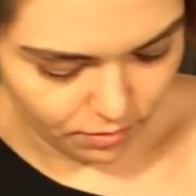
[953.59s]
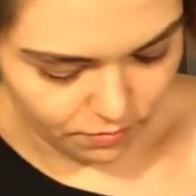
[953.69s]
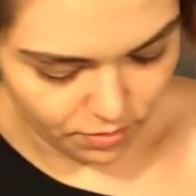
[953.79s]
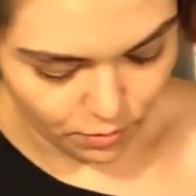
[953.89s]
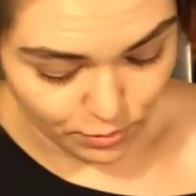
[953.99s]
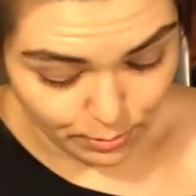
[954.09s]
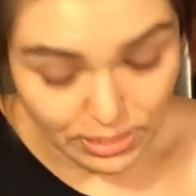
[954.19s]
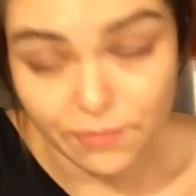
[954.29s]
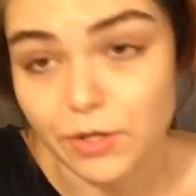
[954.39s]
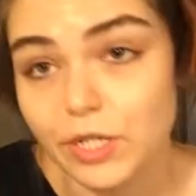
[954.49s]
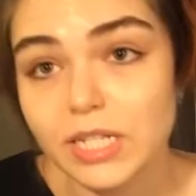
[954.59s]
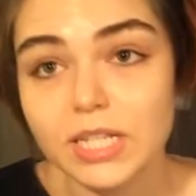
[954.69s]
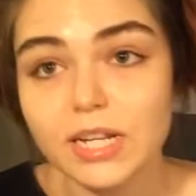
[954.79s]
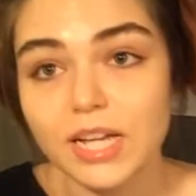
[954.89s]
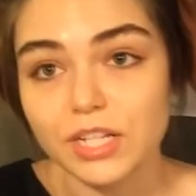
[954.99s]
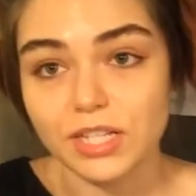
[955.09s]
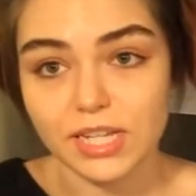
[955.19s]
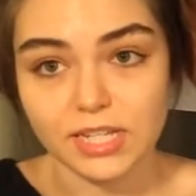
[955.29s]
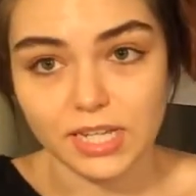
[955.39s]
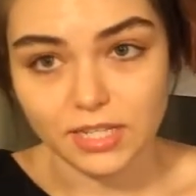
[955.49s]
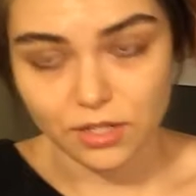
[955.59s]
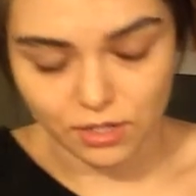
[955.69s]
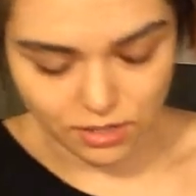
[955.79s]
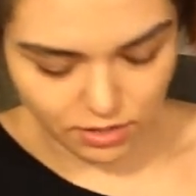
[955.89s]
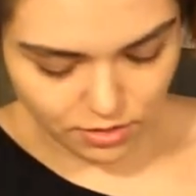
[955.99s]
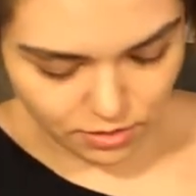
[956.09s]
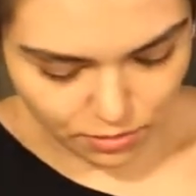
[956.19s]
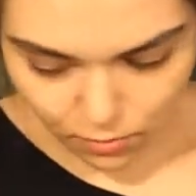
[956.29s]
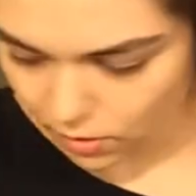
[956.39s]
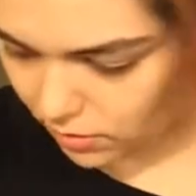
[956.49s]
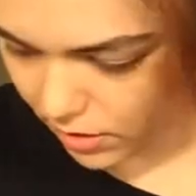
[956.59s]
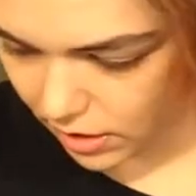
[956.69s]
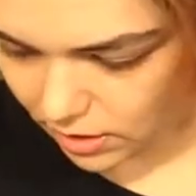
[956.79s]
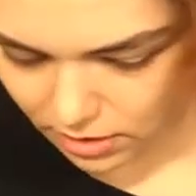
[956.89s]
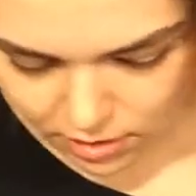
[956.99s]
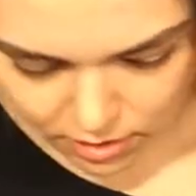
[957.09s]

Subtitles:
For no specific reason, I just think it tastes good and it's good quality.